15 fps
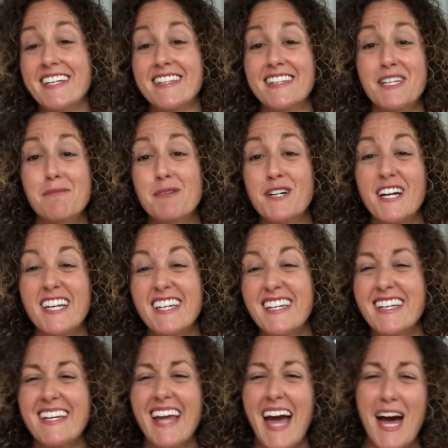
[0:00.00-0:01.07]
and liberated
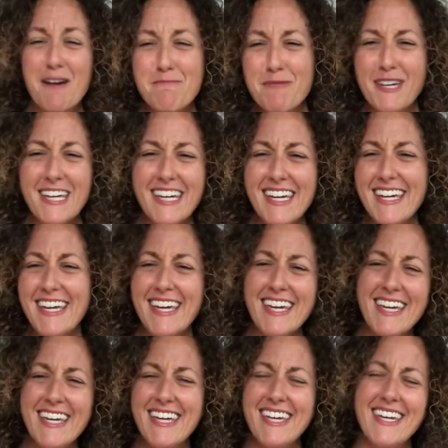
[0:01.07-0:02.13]
and
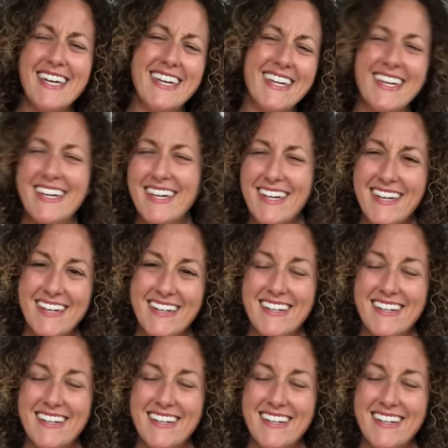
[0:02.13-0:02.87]
happy.